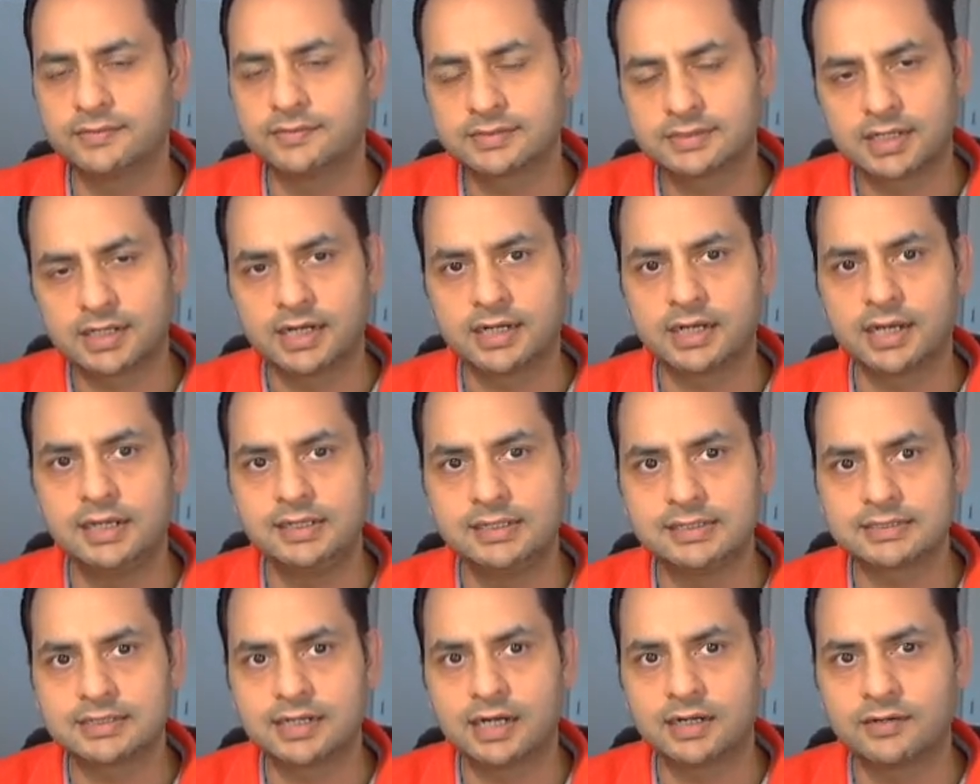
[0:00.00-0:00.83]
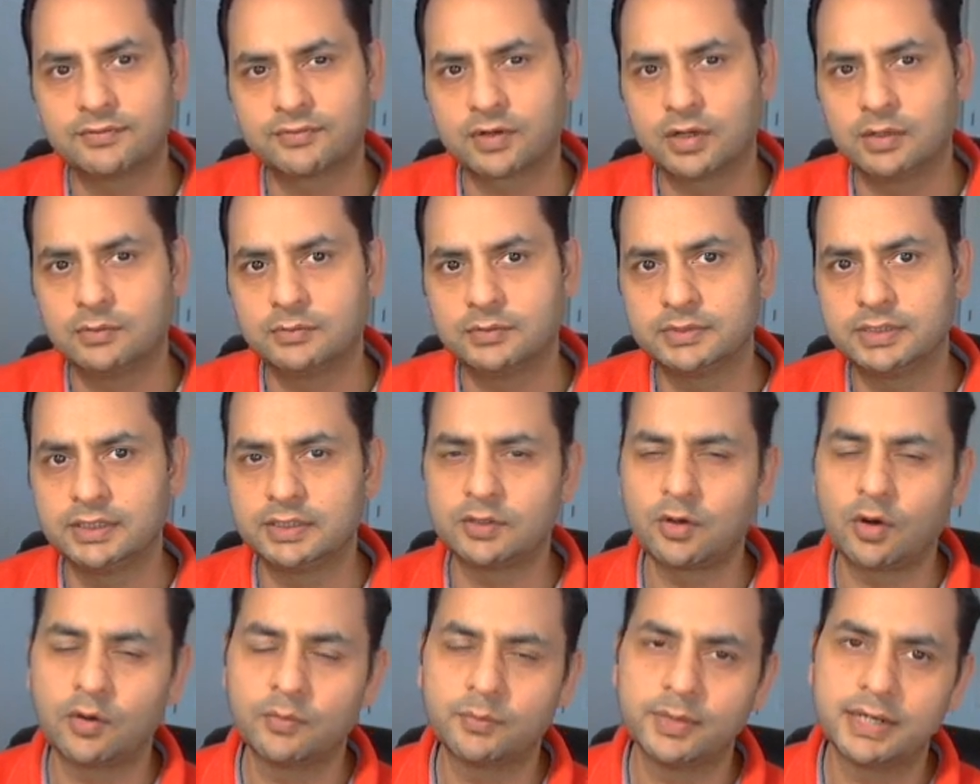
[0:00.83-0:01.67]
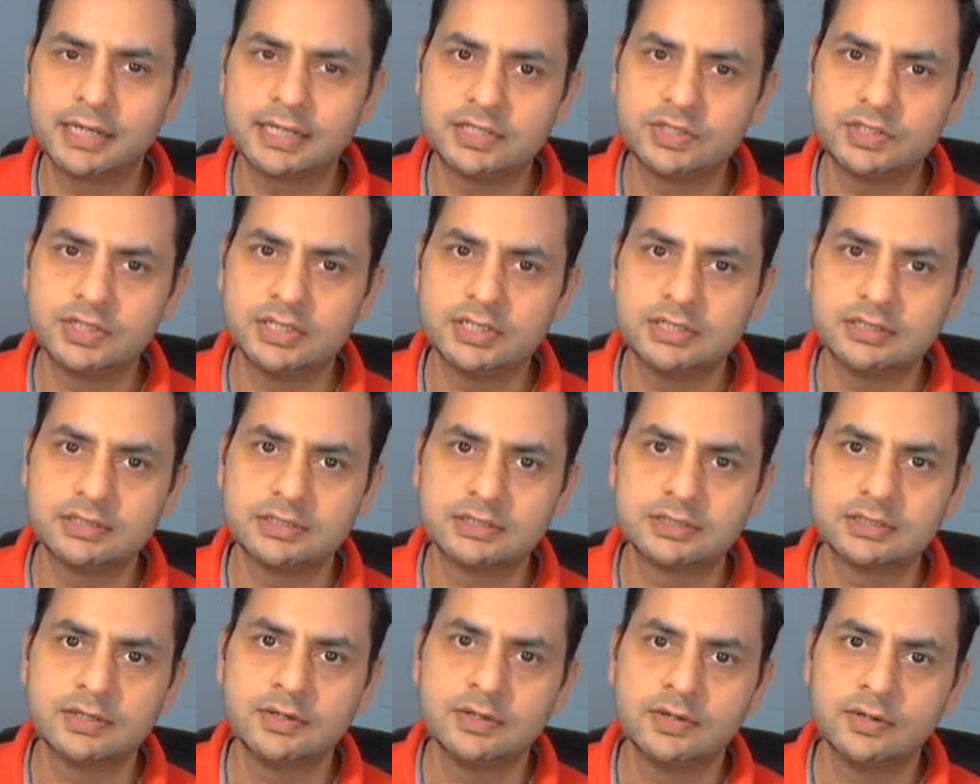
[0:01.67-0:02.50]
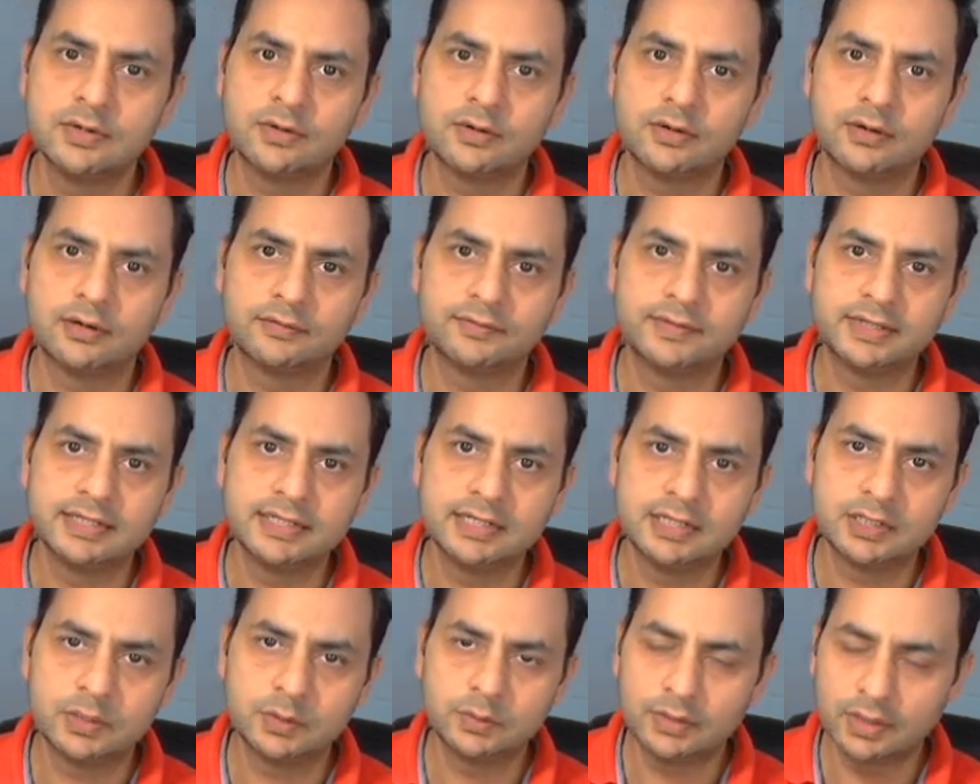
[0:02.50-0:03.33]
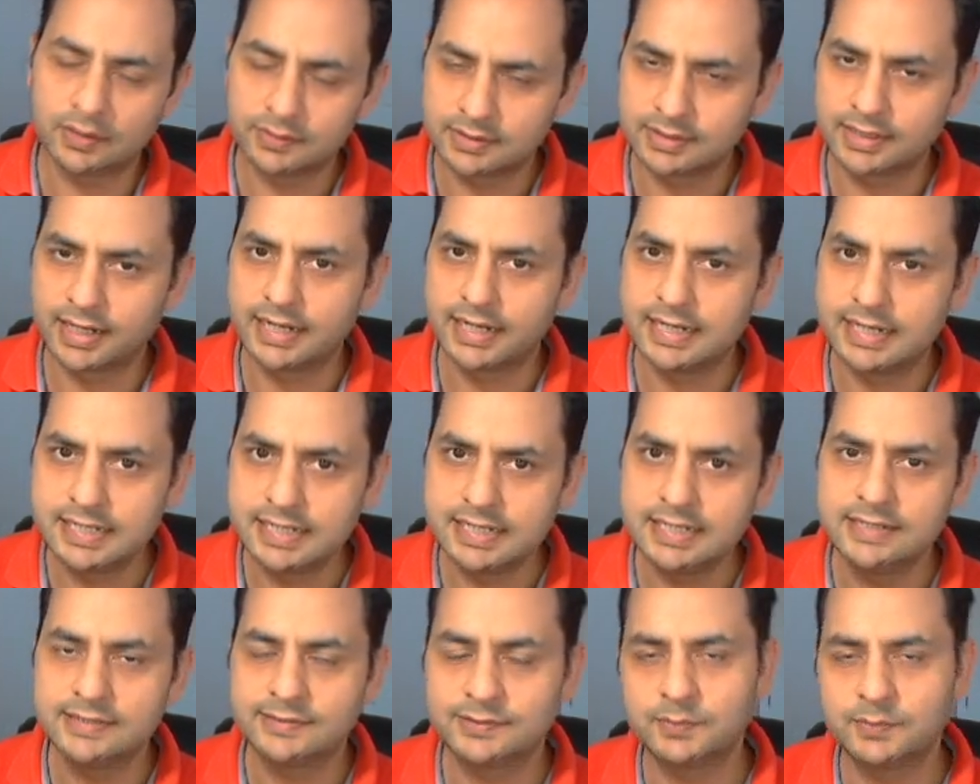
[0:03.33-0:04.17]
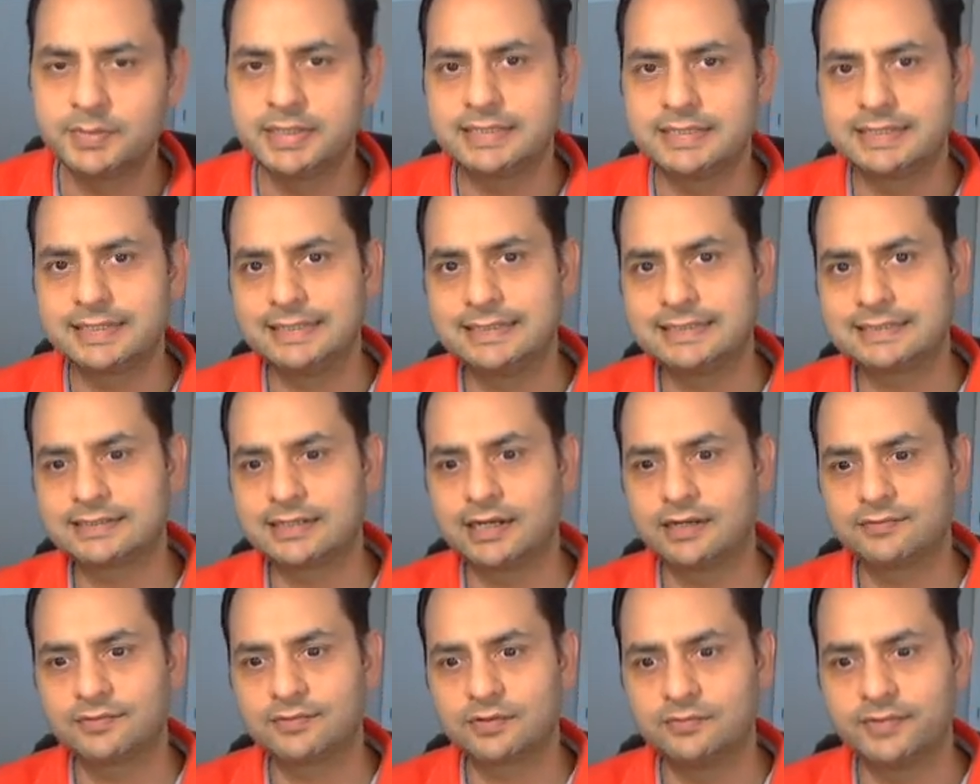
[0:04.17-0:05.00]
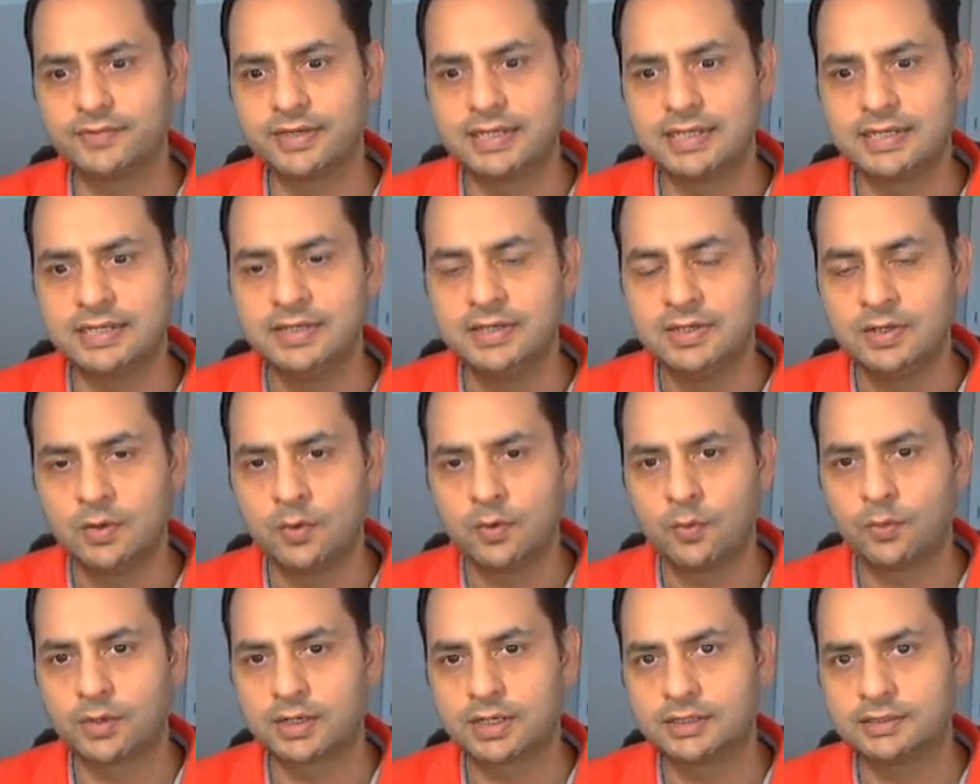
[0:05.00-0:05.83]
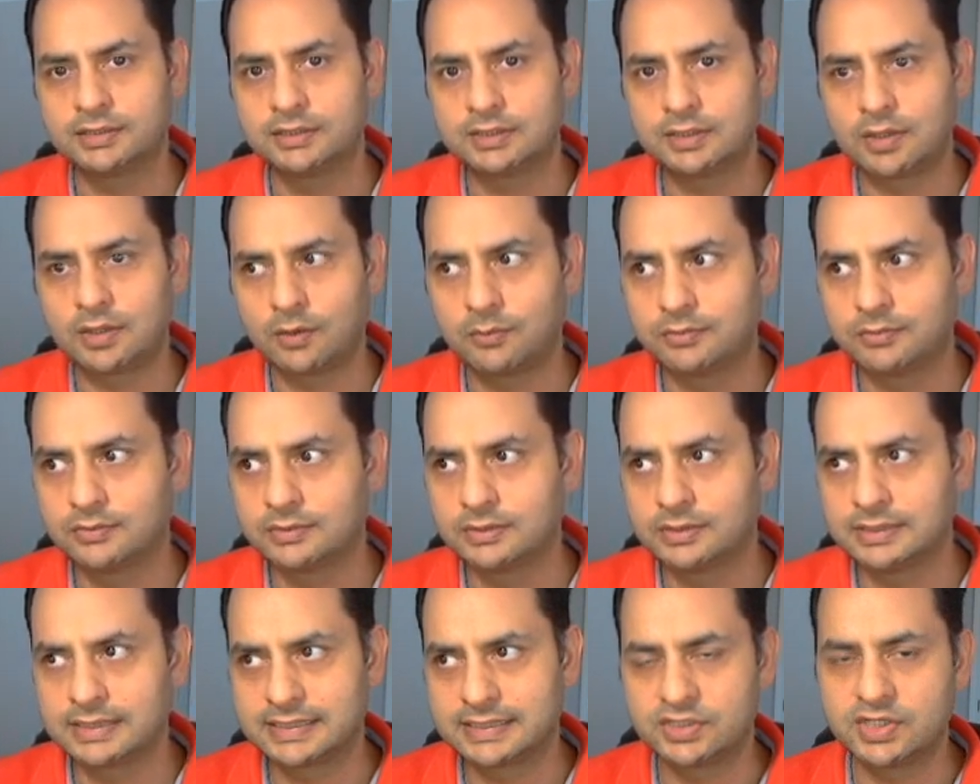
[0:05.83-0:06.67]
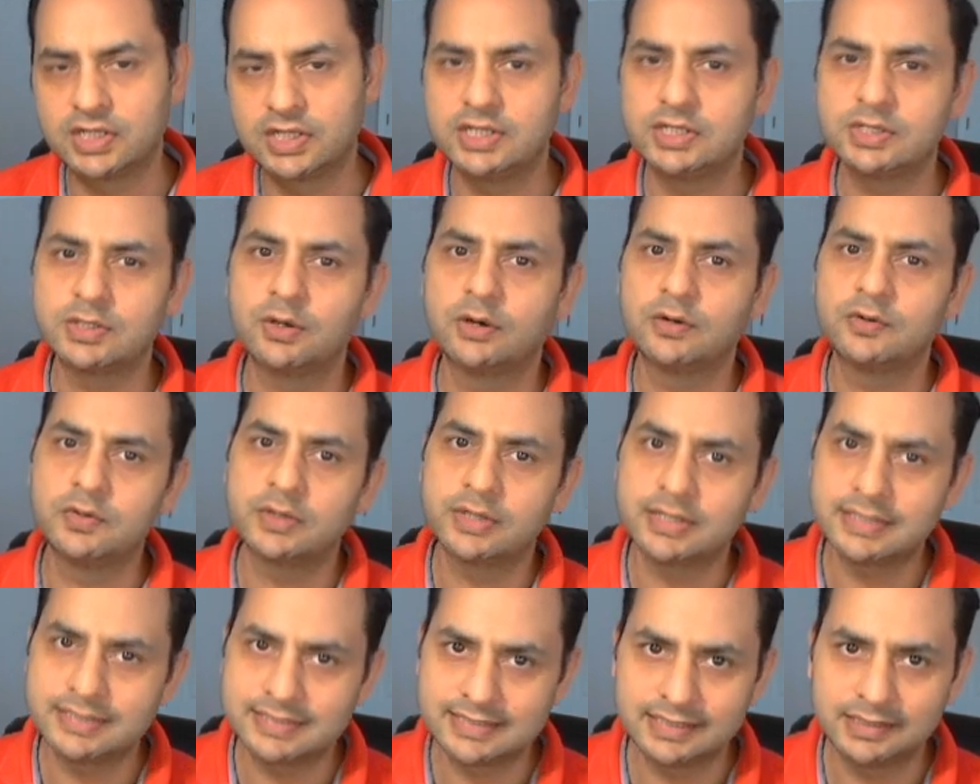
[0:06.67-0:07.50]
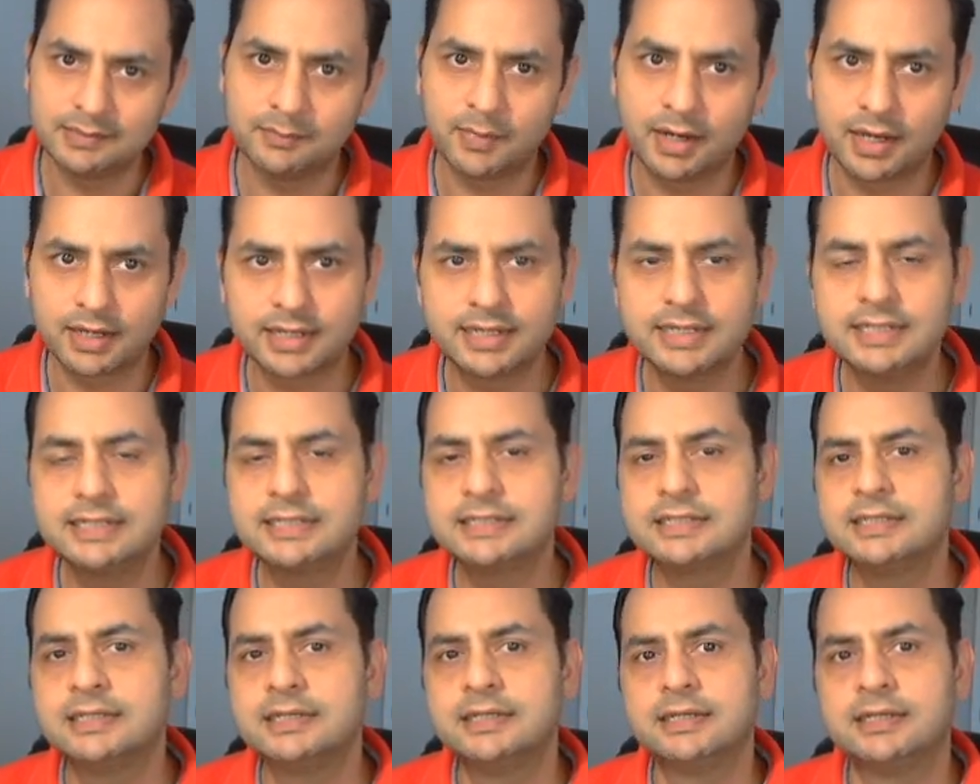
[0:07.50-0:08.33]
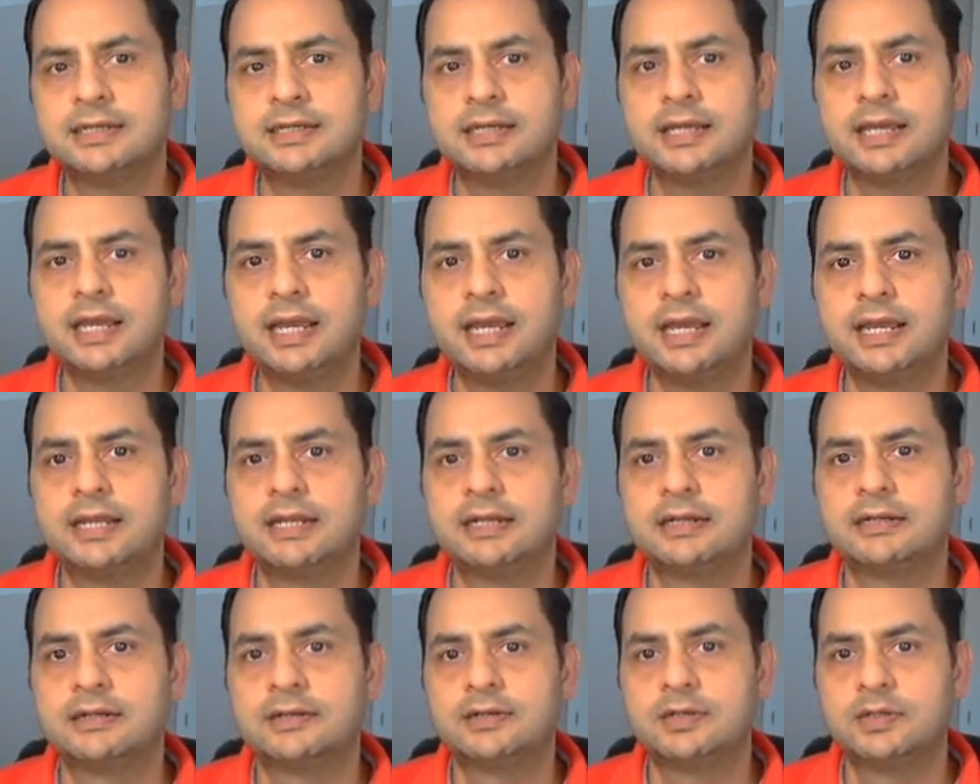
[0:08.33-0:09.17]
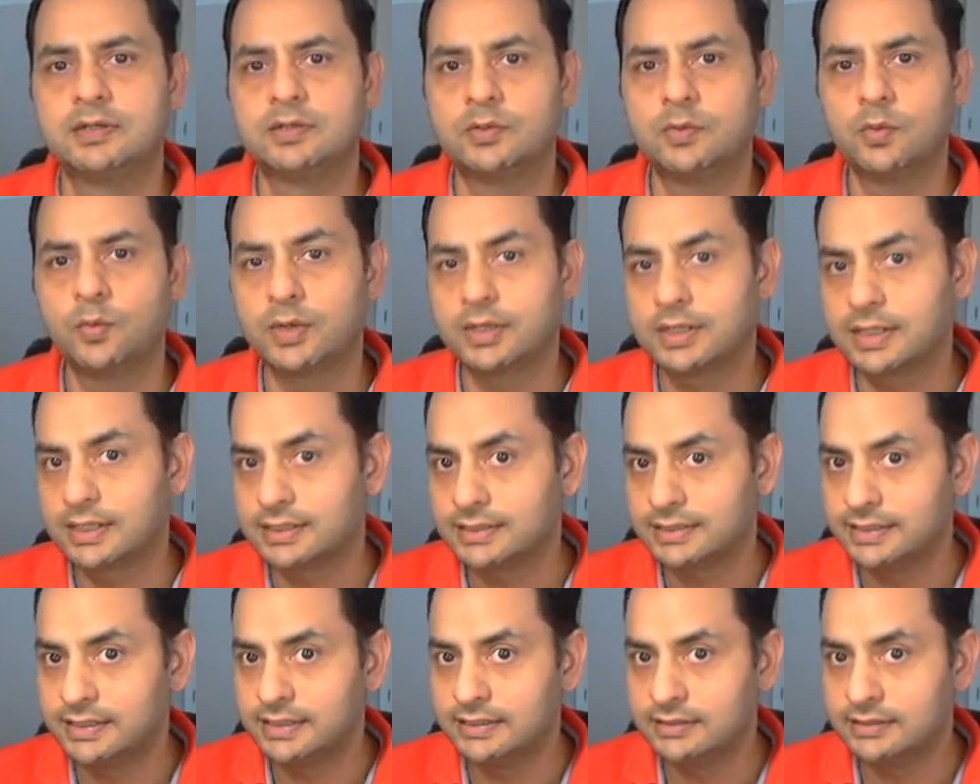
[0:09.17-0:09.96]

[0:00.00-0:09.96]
I'll start from the top exchanges of the year 2019. So basically start from very what are the top exchange, or you can say the markets, and what are the